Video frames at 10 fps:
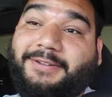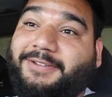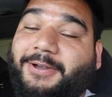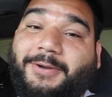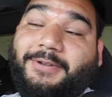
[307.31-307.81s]

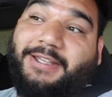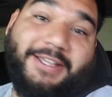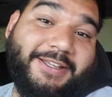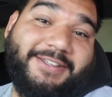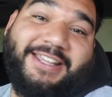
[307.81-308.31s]
So
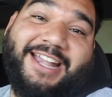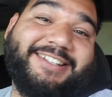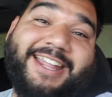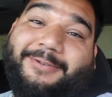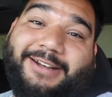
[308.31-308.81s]
you
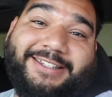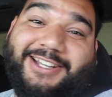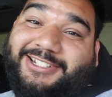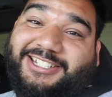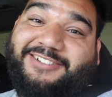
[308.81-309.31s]
guys can't really
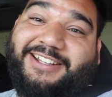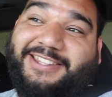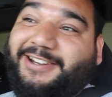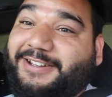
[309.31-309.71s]
talk shit right there,